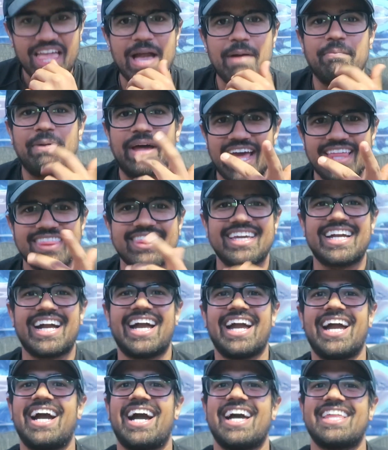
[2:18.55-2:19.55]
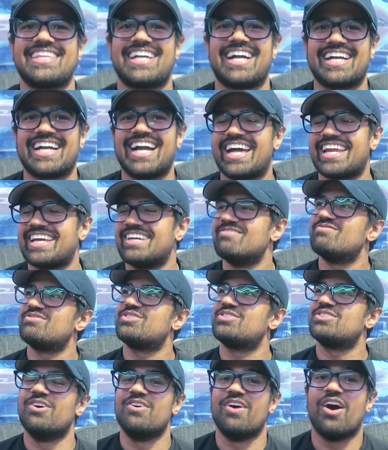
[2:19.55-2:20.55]
but I think I got it.
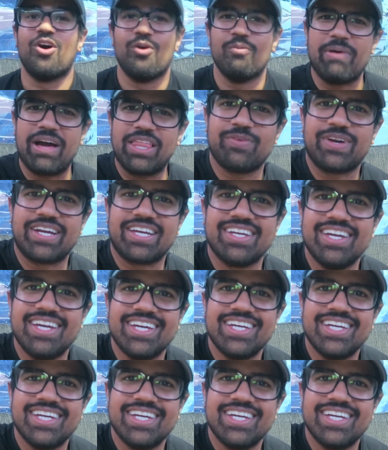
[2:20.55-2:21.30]
So, oh, by the way,